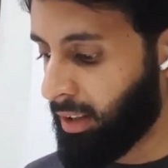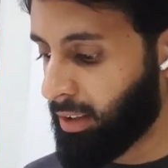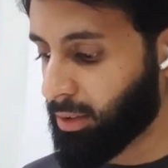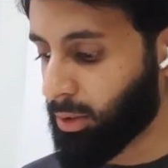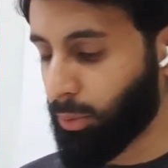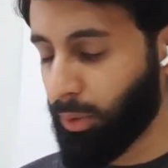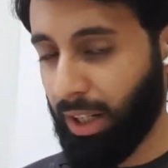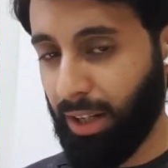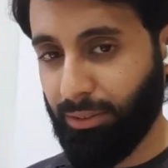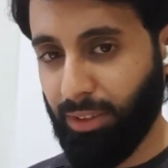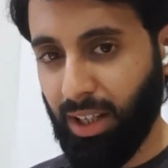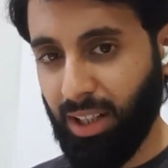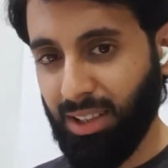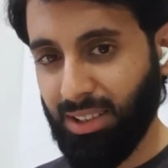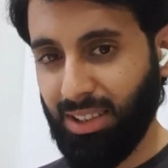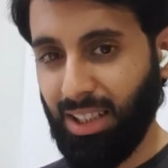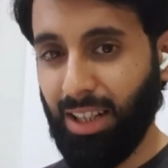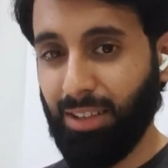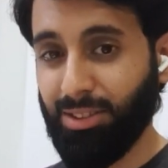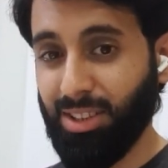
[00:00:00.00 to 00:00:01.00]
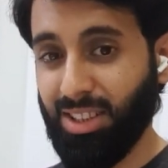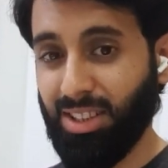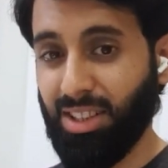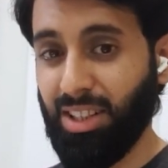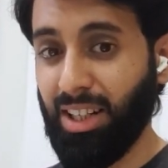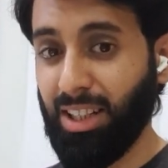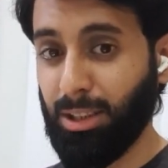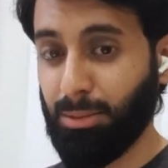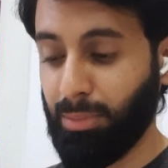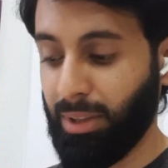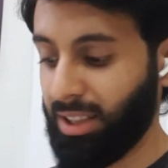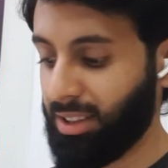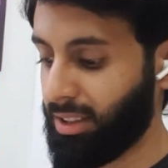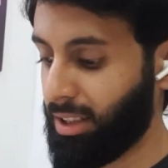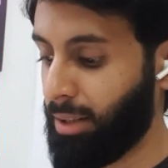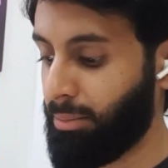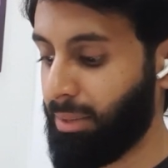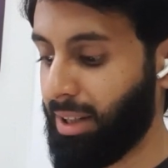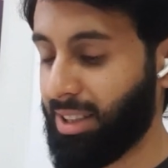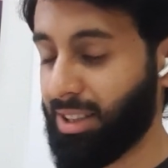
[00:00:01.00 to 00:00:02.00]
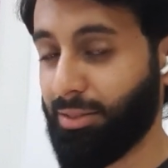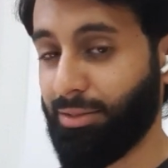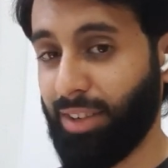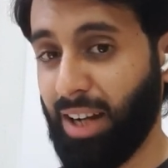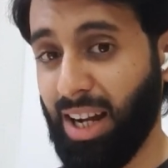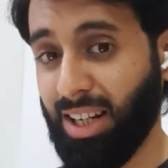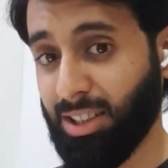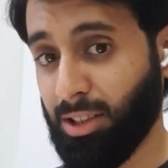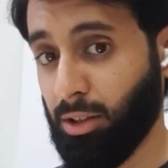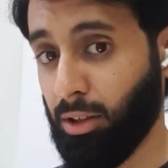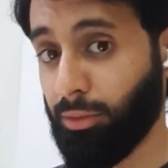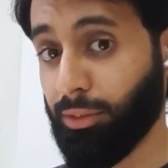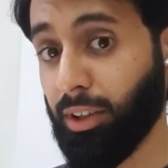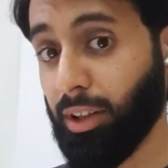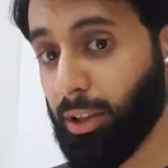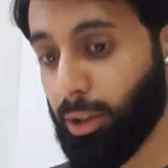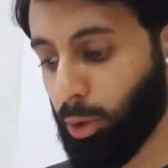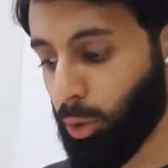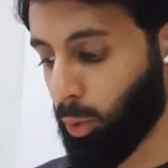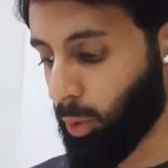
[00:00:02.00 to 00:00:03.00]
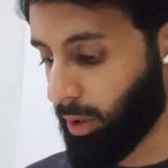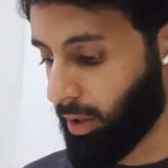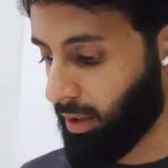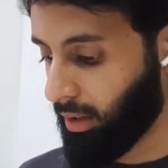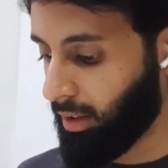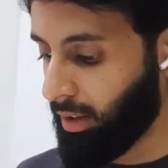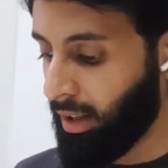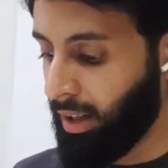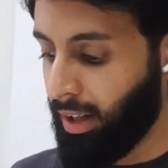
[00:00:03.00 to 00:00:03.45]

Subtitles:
So what I've done is I've just re-expressed them as a fraction of the total.